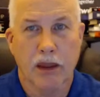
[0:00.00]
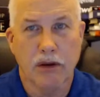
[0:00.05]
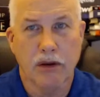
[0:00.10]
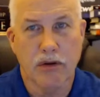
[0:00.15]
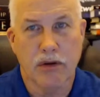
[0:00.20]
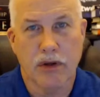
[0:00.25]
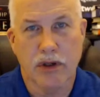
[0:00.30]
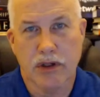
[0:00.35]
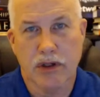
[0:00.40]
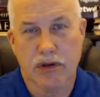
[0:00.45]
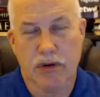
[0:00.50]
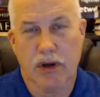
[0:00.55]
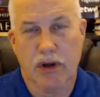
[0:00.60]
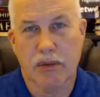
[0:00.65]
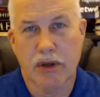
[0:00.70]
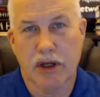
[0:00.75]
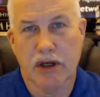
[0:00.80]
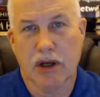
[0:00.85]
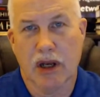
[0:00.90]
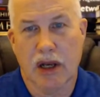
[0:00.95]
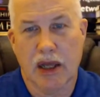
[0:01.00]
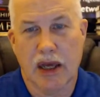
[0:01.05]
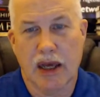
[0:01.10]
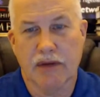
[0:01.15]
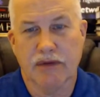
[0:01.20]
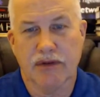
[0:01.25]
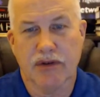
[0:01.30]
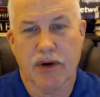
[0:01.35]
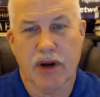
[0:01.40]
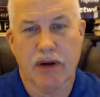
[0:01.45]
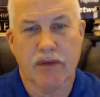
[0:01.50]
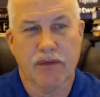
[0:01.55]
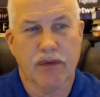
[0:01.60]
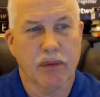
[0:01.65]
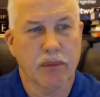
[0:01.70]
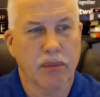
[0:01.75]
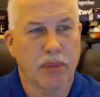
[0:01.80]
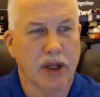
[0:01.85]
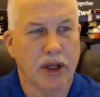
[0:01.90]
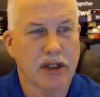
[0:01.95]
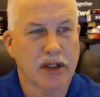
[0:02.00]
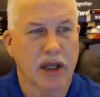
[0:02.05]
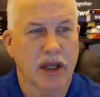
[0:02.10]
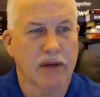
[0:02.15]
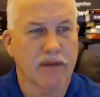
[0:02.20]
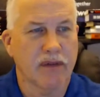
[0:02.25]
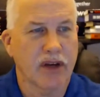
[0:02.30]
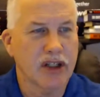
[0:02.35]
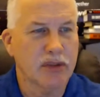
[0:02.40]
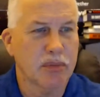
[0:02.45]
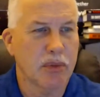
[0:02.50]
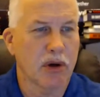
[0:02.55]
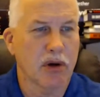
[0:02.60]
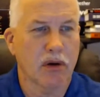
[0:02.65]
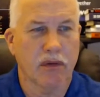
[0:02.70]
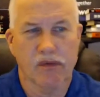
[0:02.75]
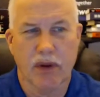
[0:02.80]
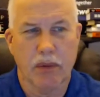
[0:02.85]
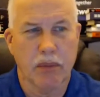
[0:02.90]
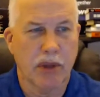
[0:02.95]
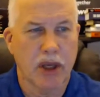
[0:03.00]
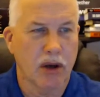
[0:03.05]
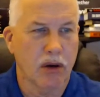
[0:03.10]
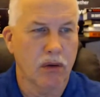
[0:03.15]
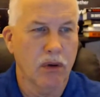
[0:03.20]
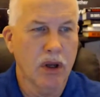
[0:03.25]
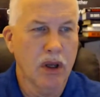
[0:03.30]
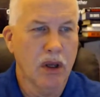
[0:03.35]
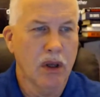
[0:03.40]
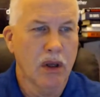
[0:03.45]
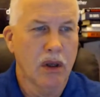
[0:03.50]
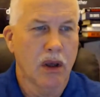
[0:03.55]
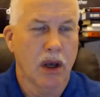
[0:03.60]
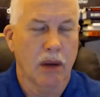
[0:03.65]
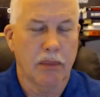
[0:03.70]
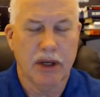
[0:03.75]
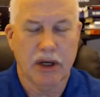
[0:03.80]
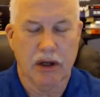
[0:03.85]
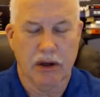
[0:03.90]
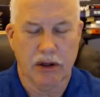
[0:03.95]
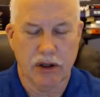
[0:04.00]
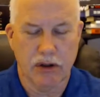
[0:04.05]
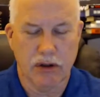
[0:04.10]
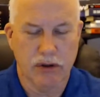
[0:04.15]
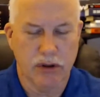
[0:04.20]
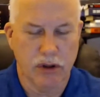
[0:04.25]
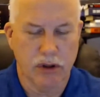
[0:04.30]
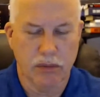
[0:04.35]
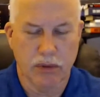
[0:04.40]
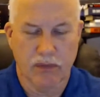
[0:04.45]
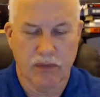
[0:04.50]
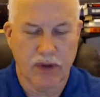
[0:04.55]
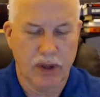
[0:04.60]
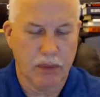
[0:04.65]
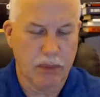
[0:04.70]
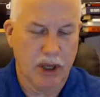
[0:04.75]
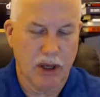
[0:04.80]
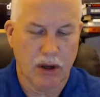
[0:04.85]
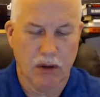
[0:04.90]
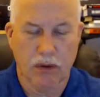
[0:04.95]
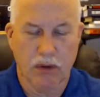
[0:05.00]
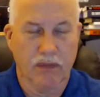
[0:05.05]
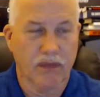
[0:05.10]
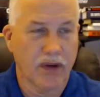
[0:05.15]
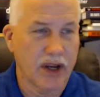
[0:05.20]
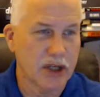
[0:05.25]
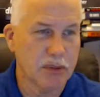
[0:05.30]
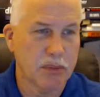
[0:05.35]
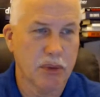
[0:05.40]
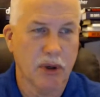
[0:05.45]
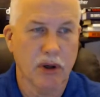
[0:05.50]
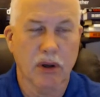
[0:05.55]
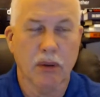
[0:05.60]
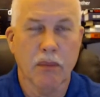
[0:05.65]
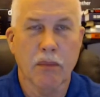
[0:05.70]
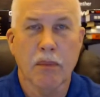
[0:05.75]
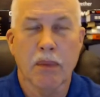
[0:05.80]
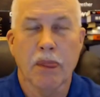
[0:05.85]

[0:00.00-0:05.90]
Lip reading: you can stream it live straight from a place like Facebook or Vimeo. I mean, YouTube or Vimeo or Facebook.